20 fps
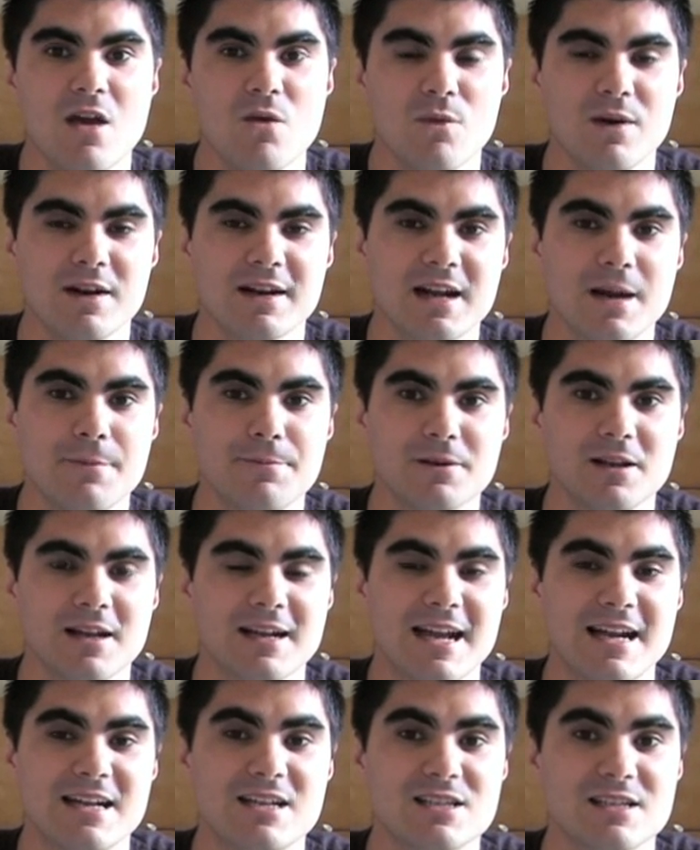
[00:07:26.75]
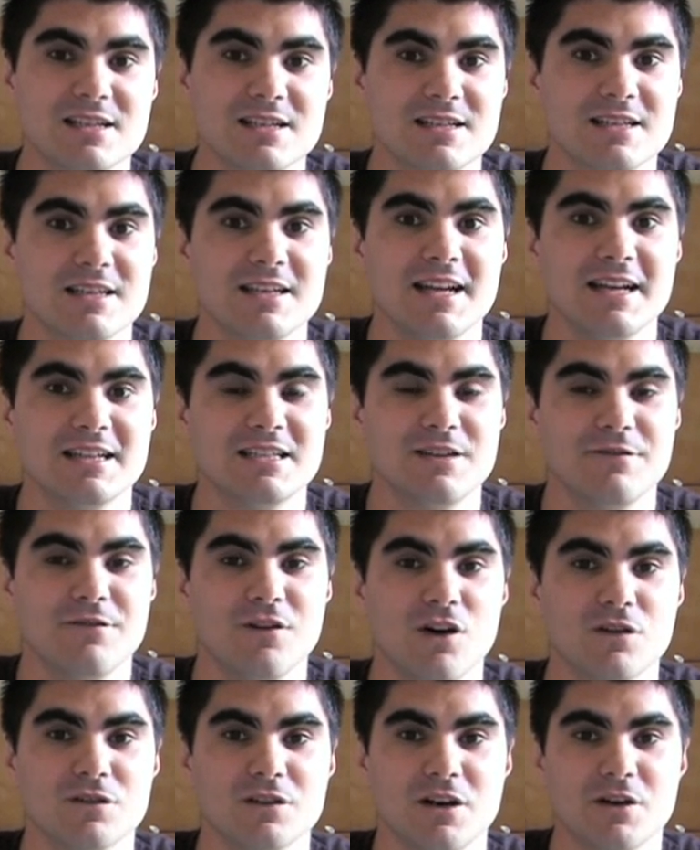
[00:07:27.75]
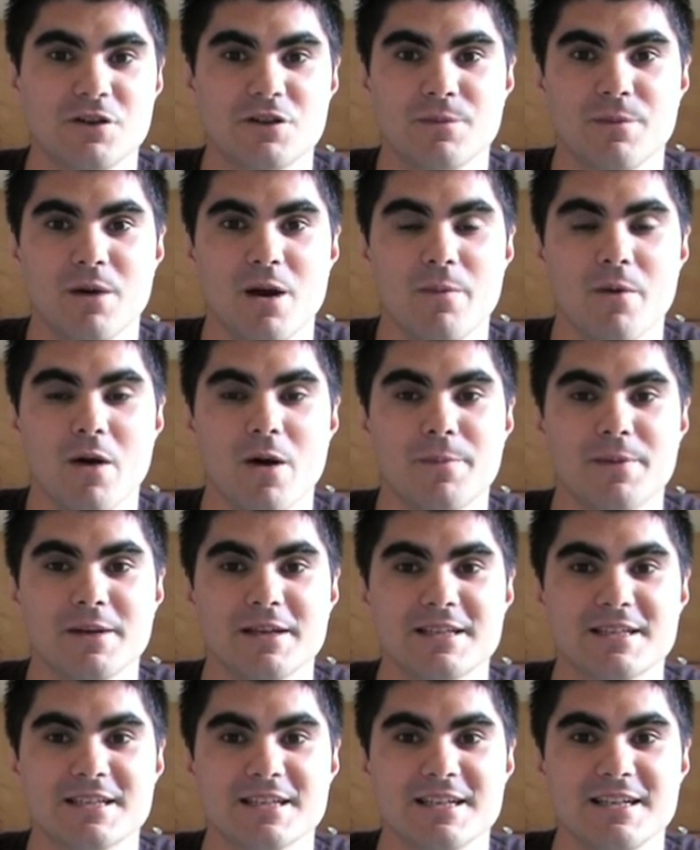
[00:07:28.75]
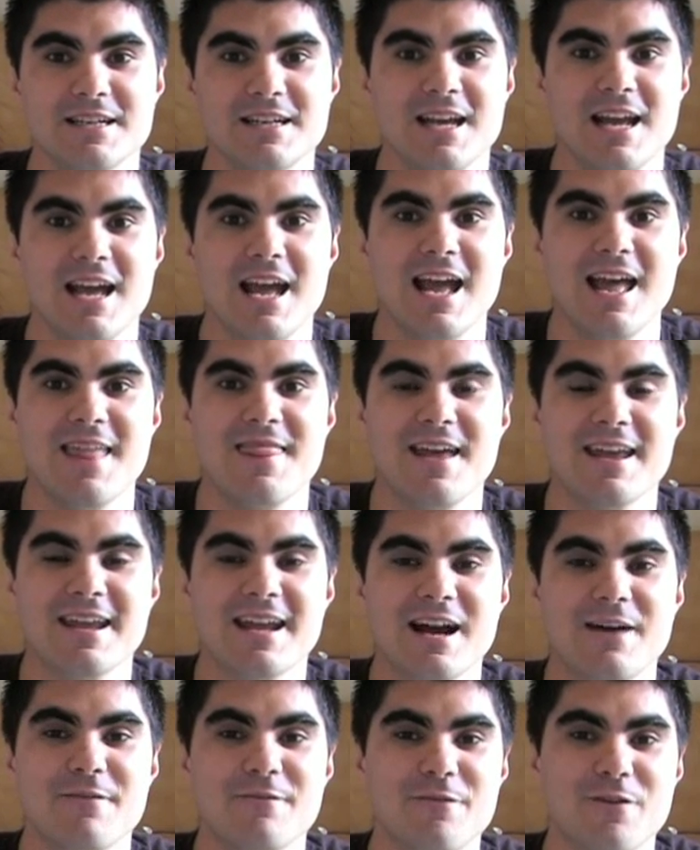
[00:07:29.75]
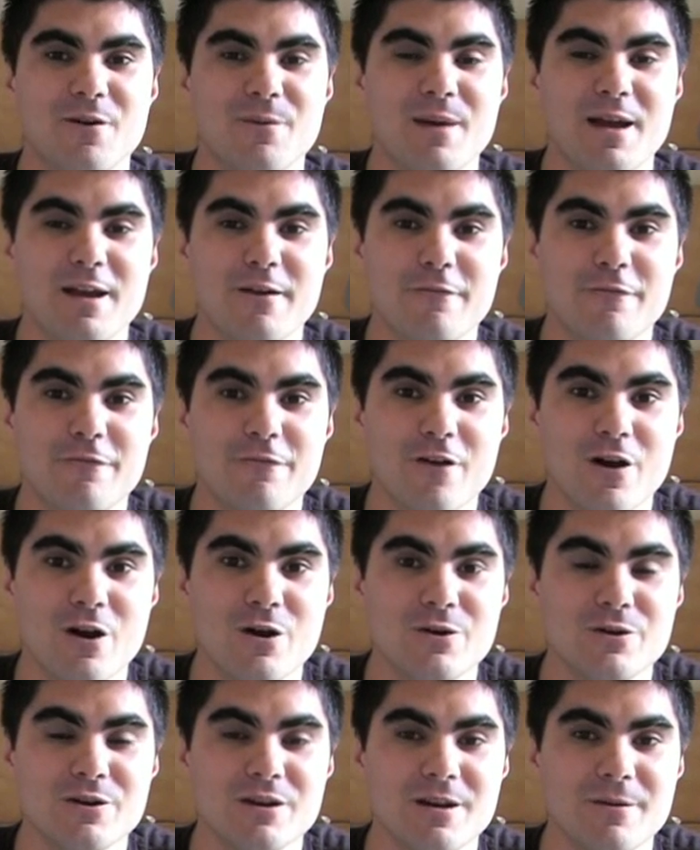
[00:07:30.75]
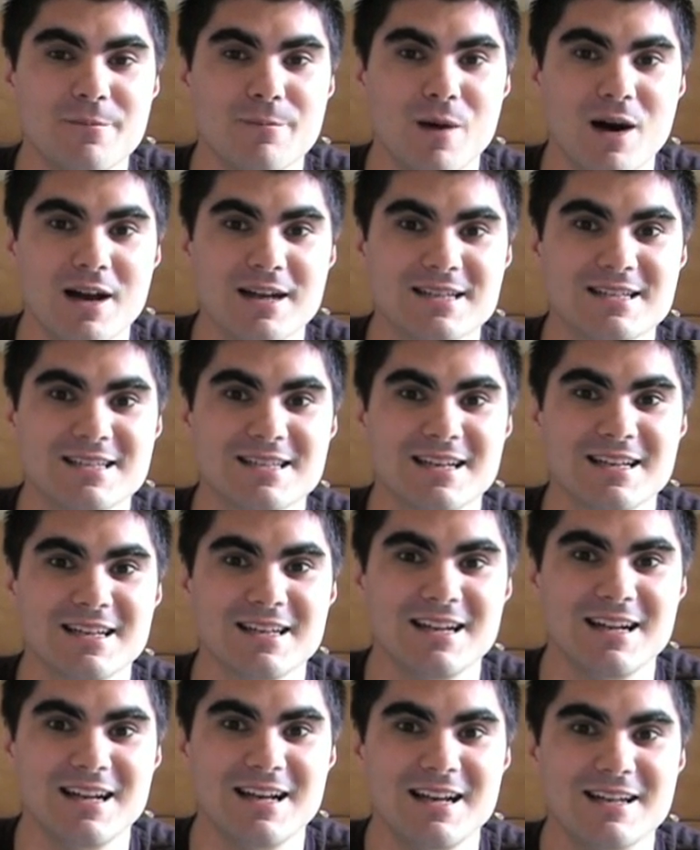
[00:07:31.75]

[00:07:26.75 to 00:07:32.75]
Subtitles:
When a company like HTC gets involved in Ultramobile PC, they come from a phone mindset.